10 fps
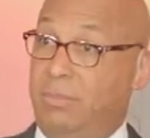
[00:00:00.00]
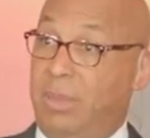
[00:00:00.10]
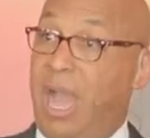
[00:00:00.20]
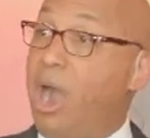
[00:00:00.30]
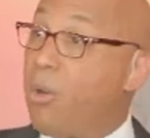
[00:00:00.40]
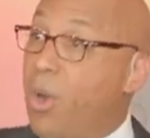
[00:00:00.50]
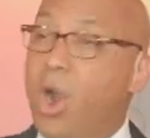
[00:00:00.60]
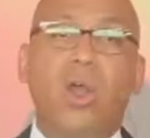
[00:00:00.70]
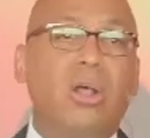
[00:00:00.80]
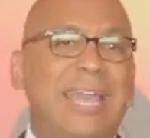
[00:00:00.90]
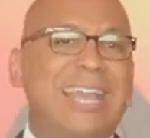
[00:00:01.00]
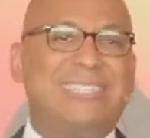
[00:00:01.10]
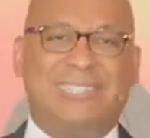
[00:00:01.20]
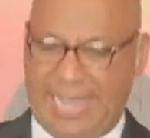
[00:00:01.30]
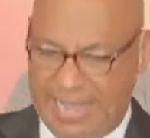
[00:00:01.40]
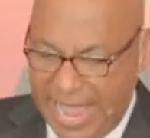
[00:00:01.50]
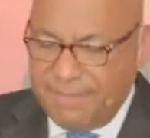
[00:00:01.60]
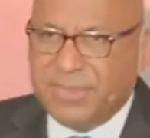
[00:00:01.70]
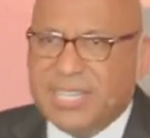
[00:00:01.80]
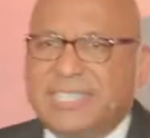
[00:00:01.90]
Our world is in
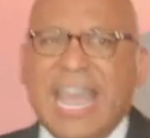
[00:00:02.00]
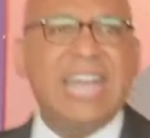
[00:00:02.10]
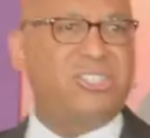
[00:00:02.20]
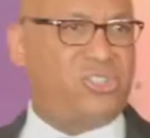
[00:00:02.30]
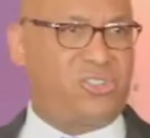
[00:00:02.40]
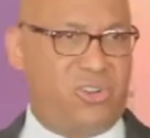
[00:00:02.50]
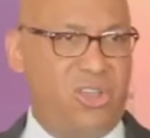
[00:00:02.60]
disaster.